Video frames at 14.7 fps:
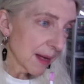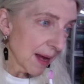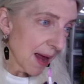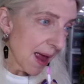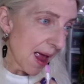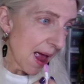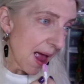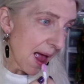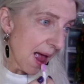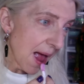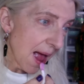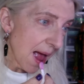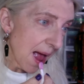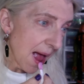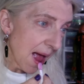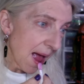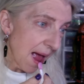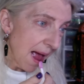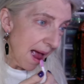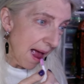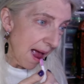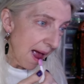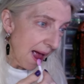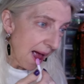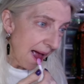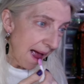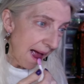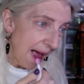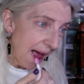
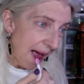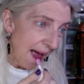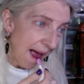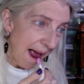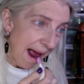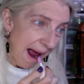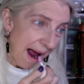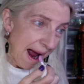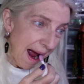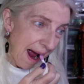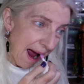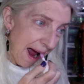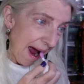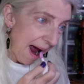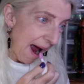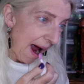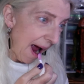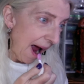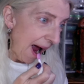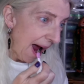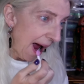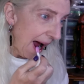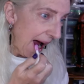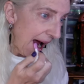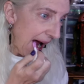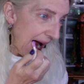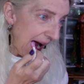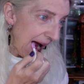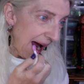
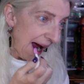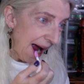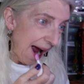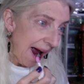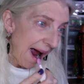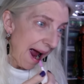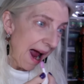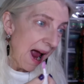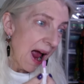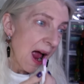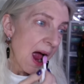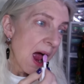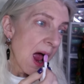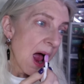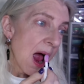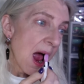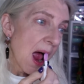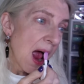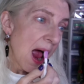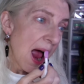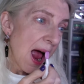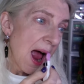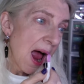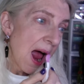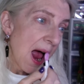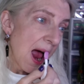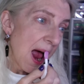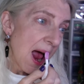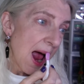
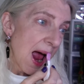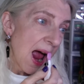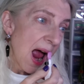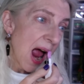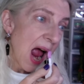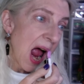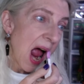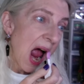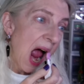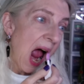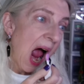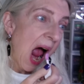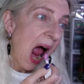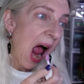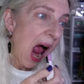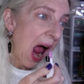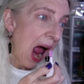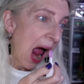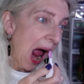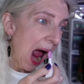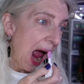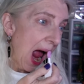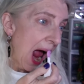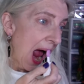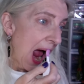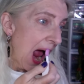(no one is talking)